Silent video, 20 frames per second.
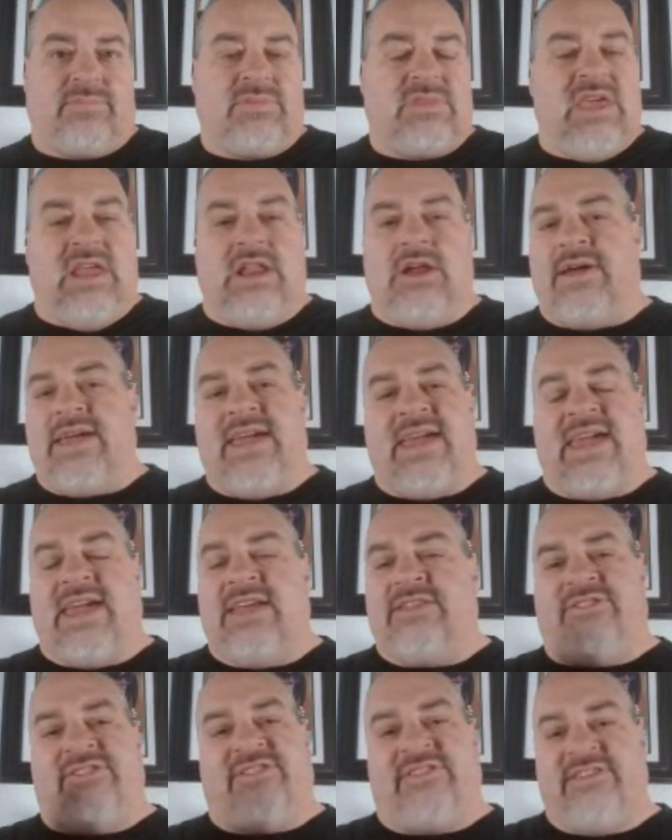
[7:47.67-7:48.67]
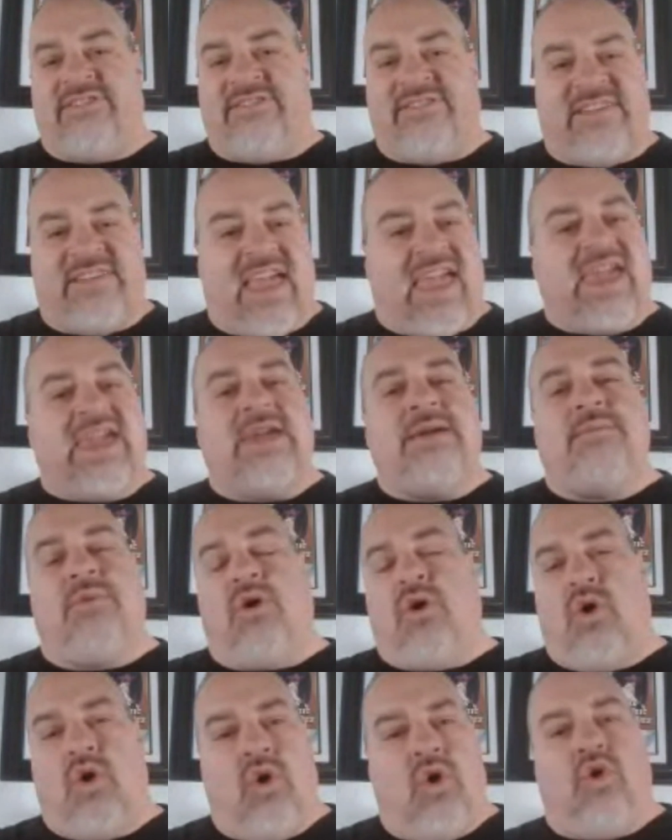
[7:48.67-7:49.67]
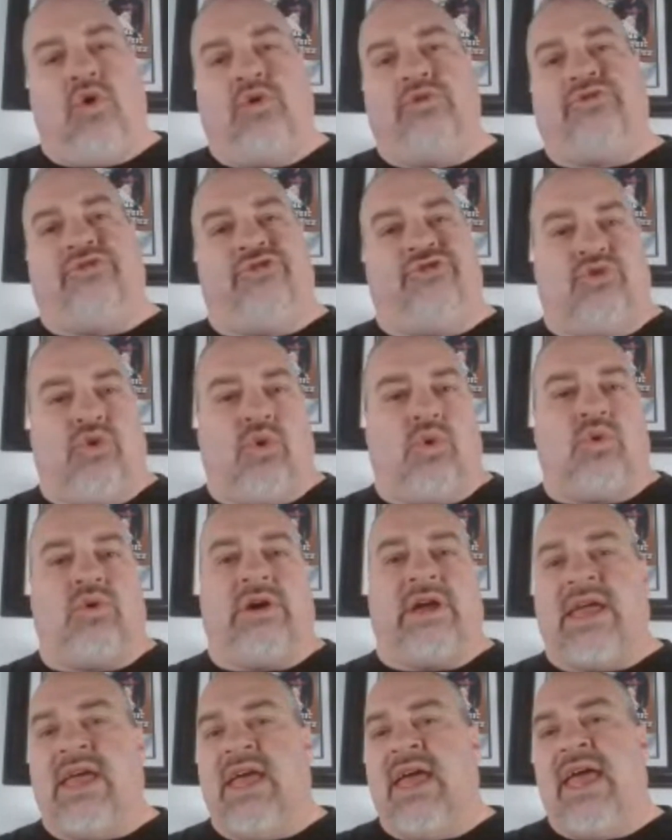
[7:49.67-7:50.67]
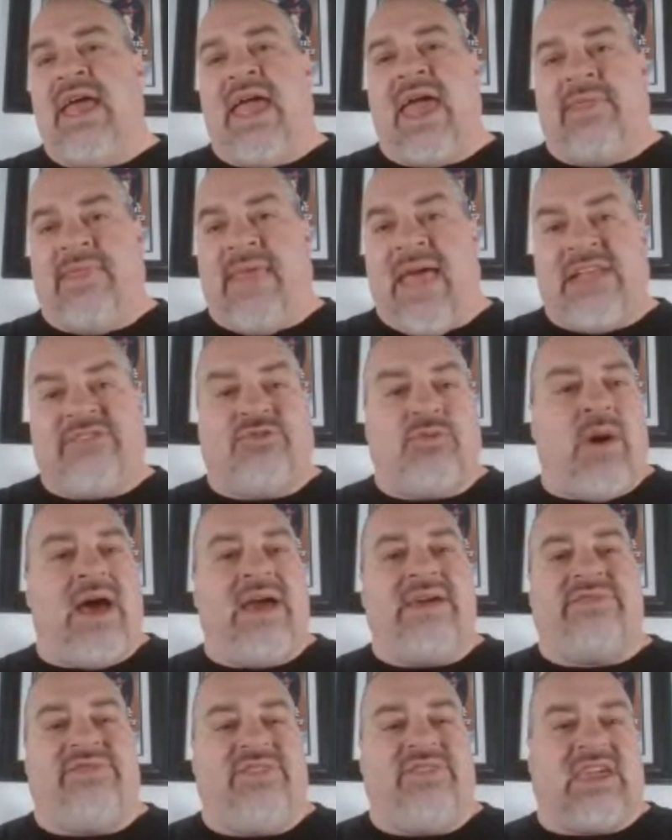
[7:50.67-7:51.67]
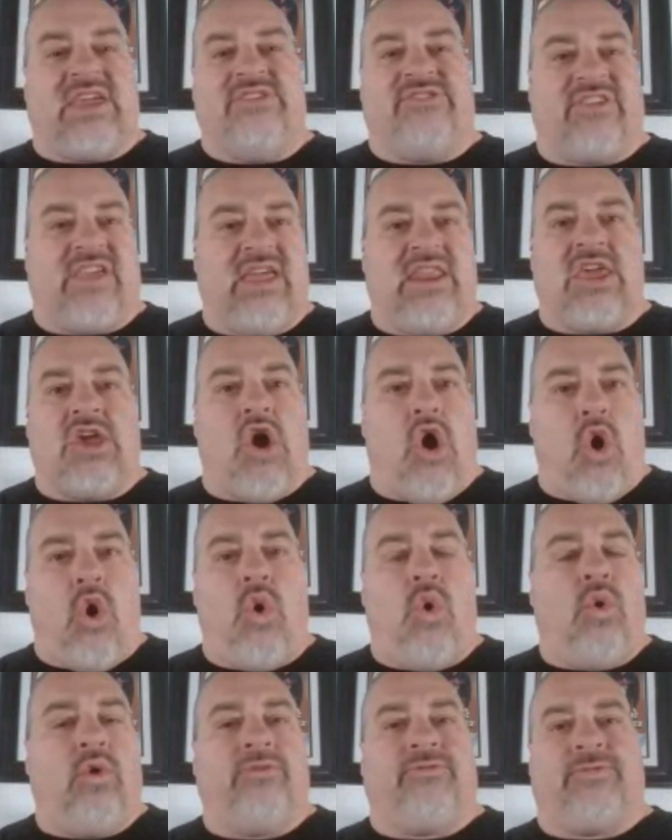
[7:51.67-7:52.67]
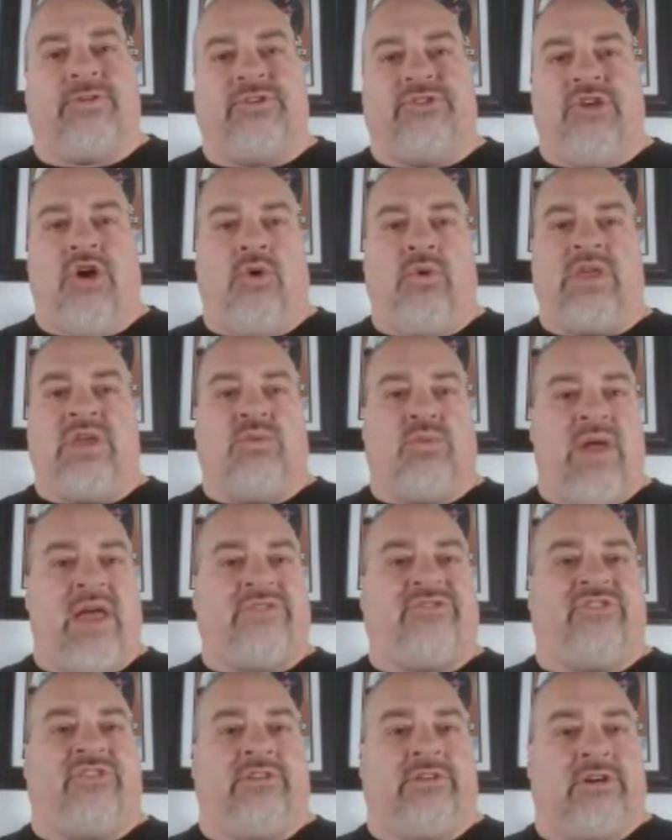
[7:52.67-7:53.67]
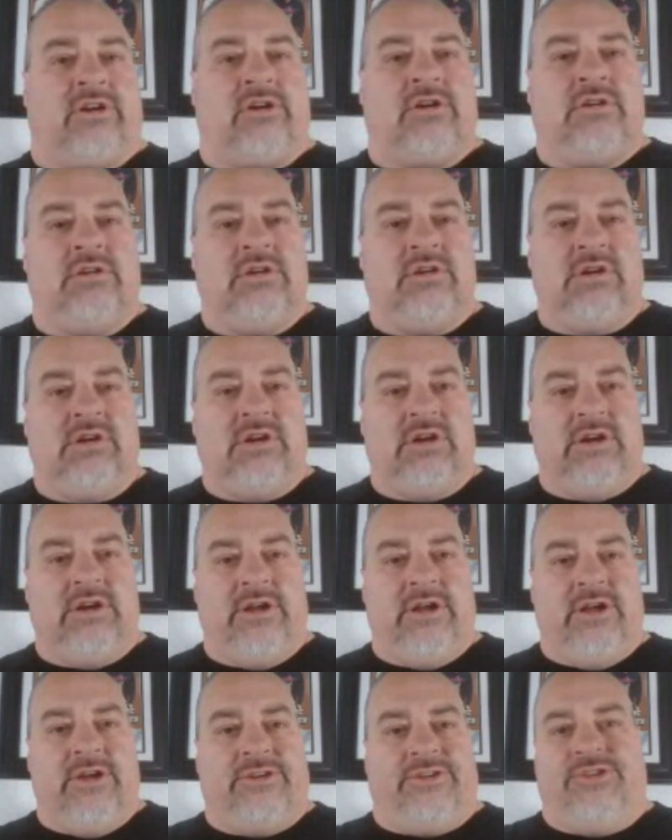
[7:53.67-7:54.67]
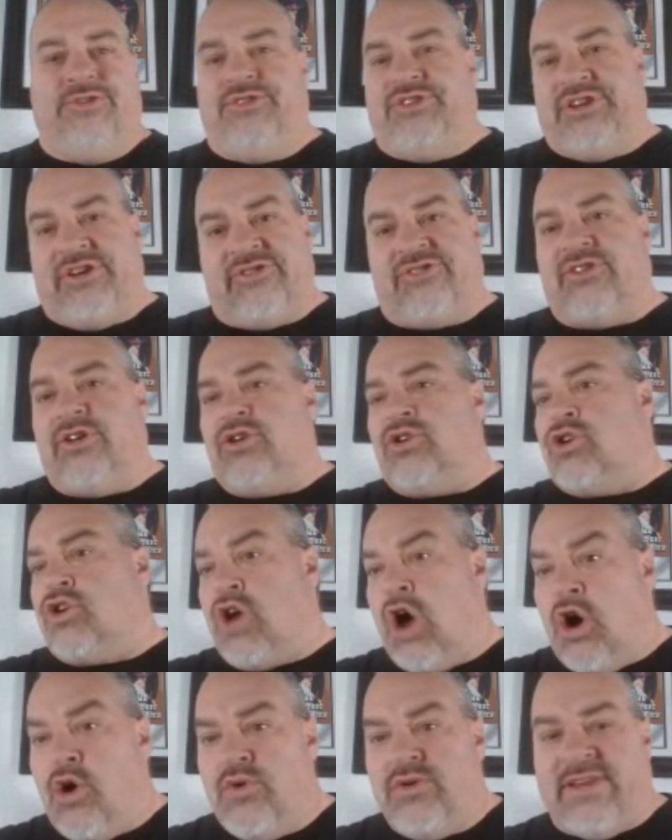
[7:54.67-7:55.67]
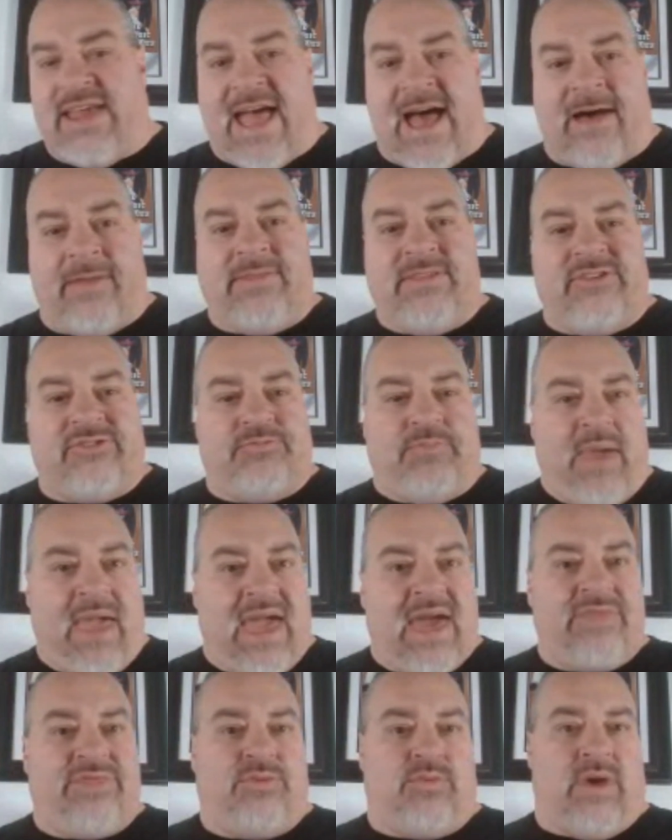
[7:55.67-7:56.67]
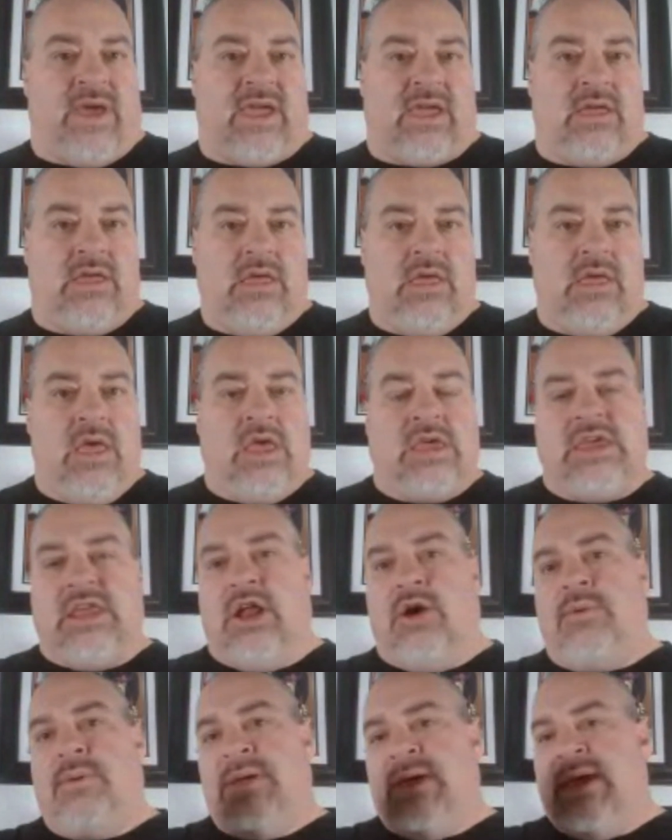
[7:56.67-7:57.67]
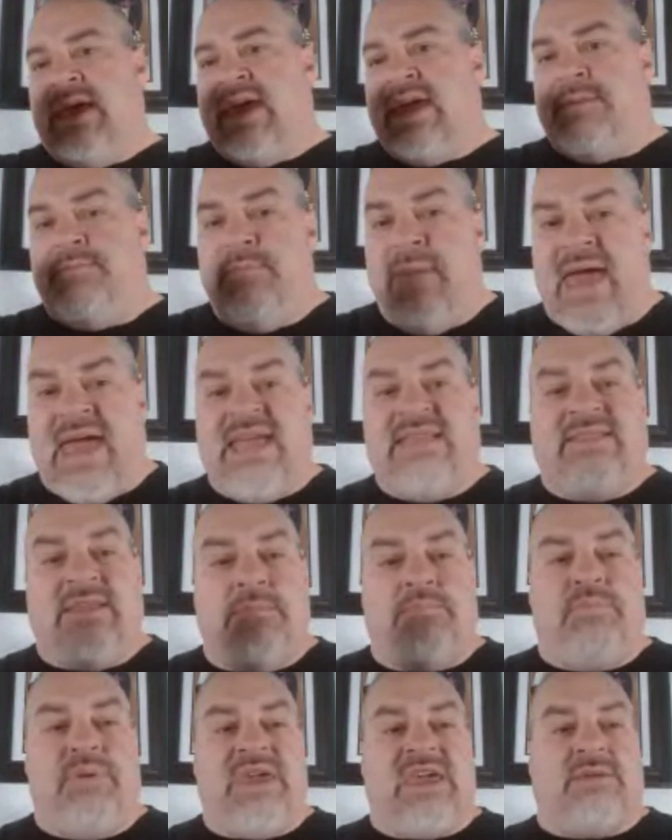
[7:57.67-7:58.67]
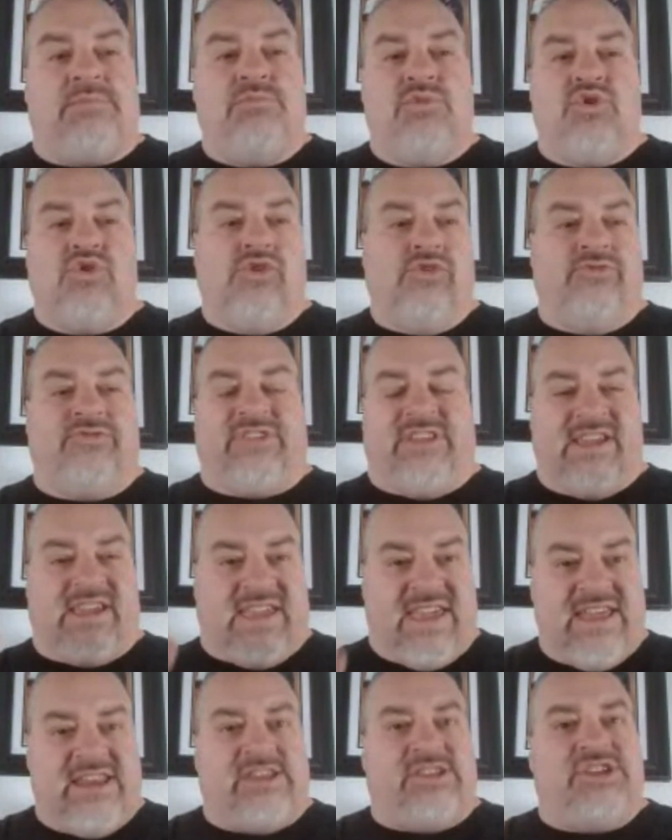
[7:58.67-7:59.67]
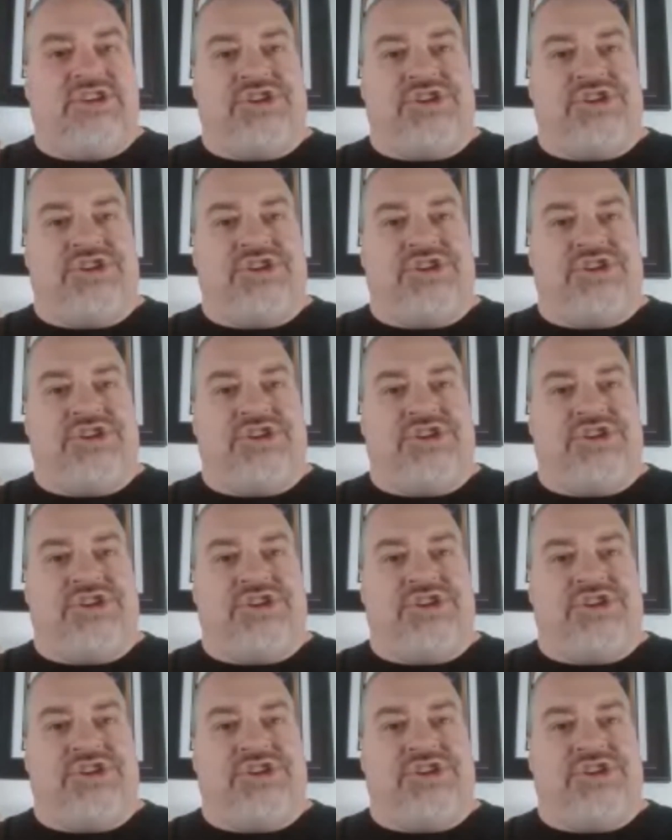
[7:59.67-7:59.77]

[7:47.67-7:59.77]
You know, it, it's the same old story. And that's why I think it's getting old for Tony Ressler to just go down this pathway. You know, he made the big move to get